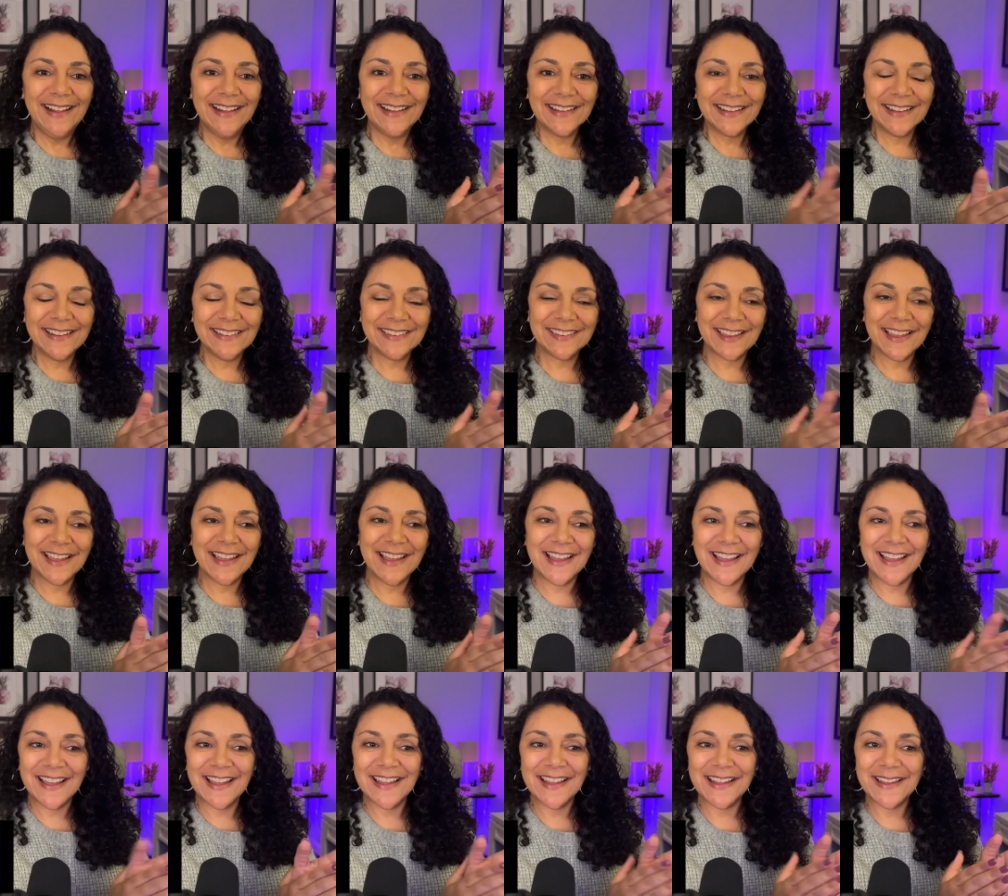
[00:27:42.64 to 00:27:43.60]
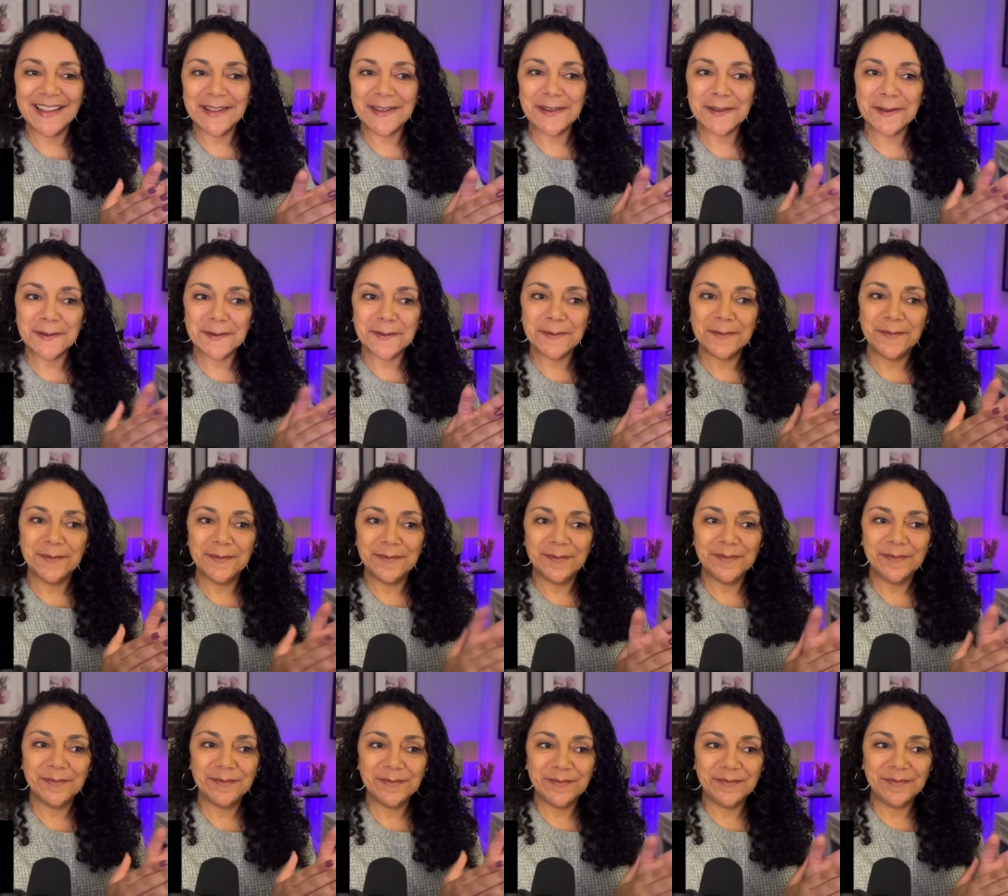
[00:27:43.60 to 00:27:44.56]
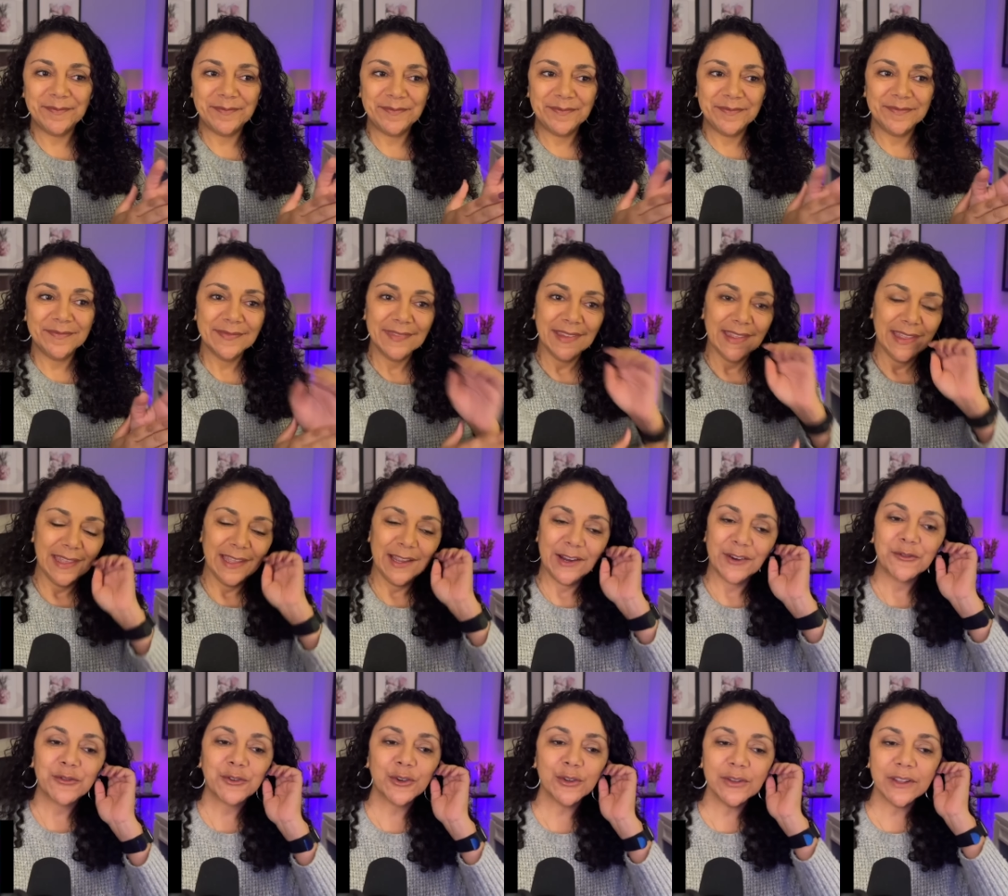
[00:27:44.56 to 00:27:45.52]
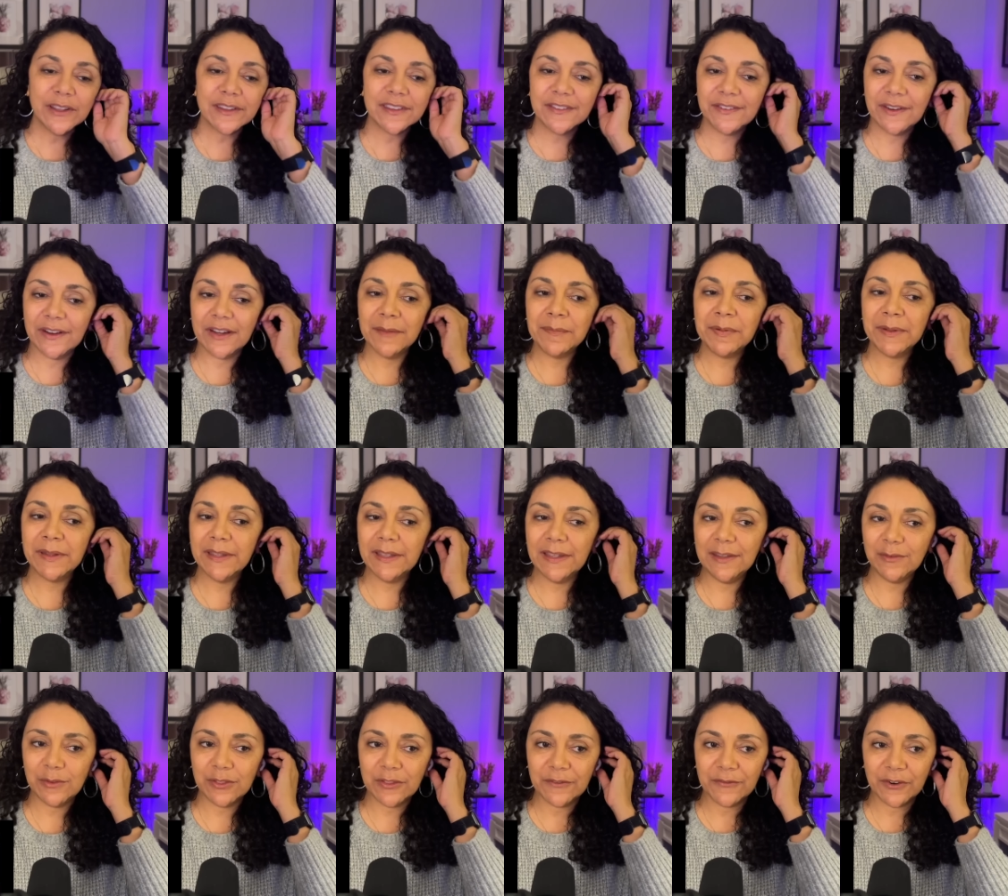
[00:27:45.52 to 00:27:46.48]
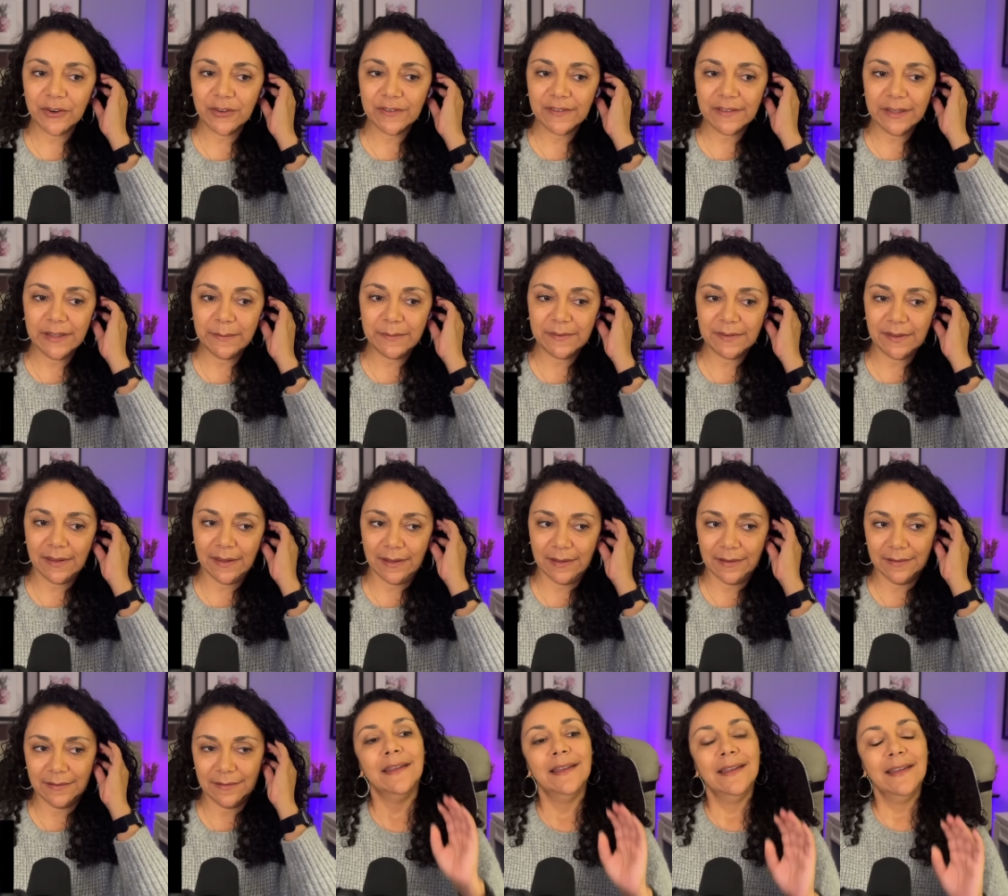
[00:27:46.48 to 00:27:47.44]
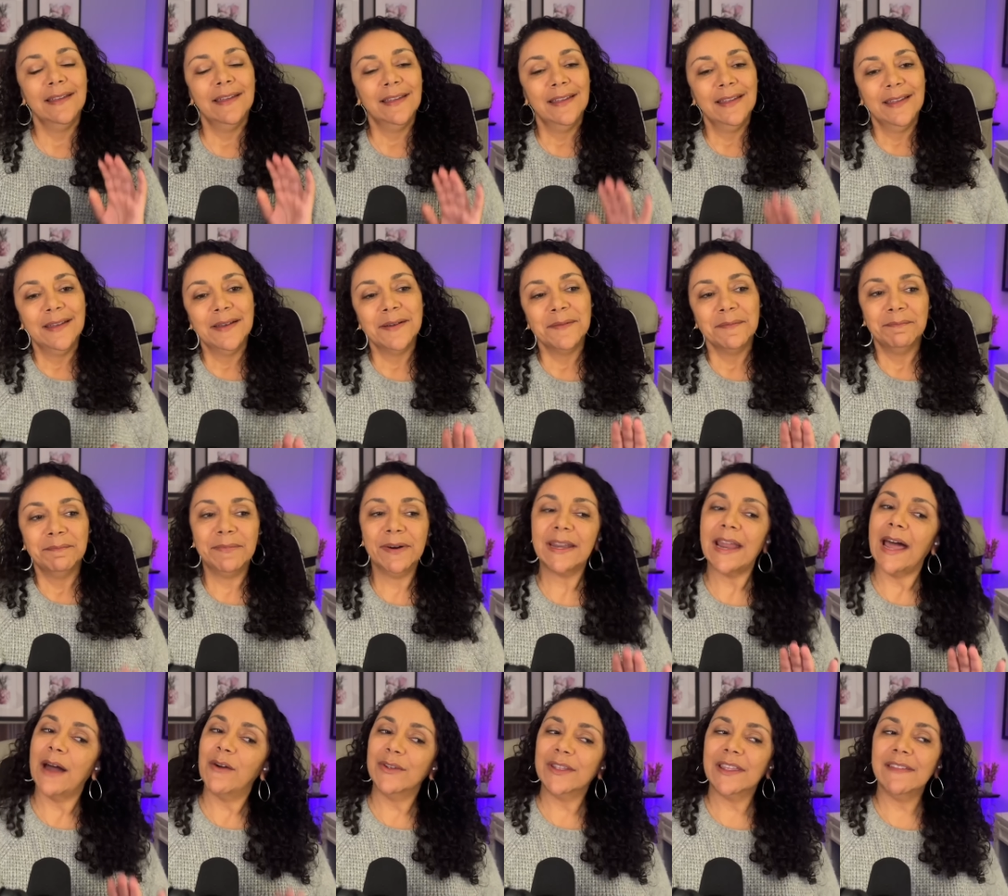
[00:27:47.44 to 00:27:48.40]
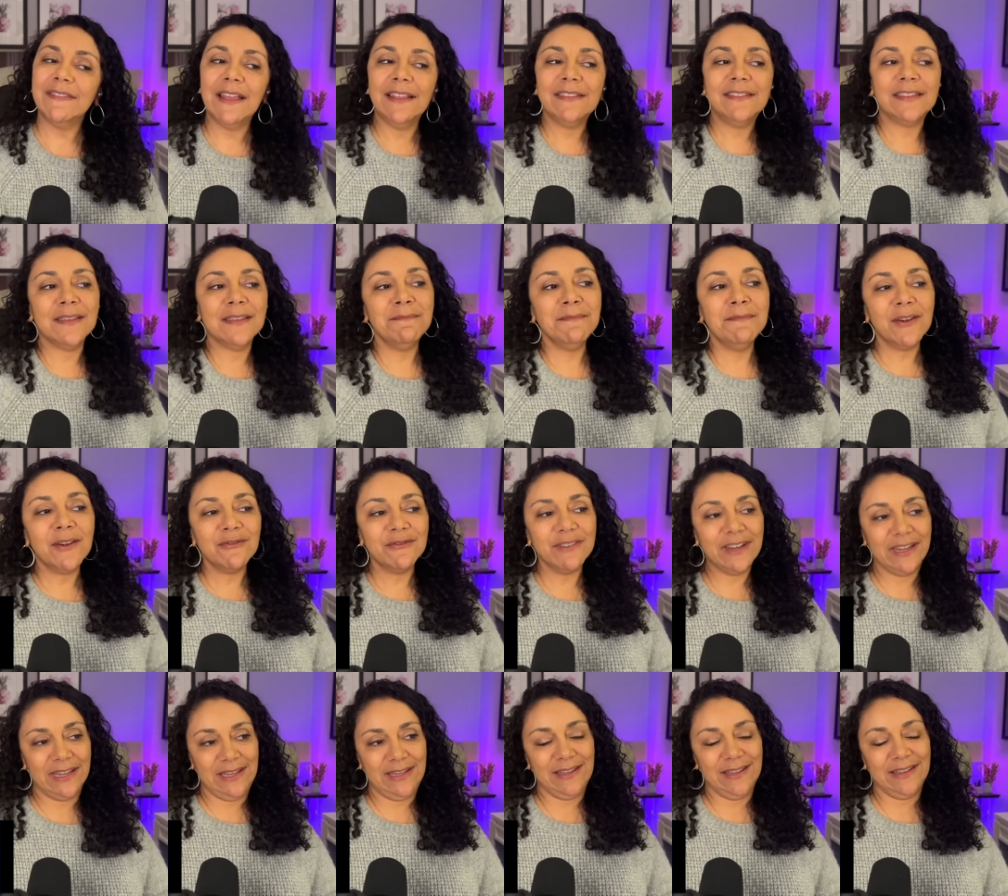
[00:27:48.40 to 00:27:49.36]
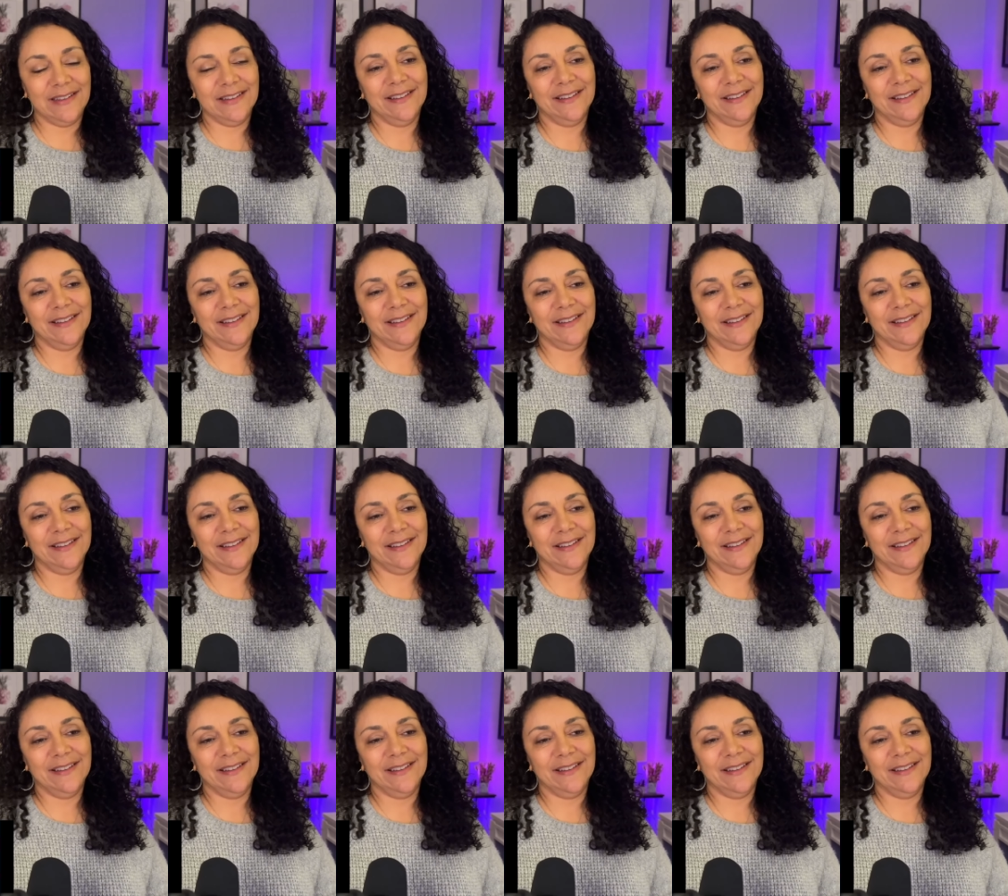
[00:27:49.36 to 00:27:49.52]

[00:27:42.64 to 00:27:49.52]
Good job. Rue looks very pleased with the first lip sync. But I would give that to Marina.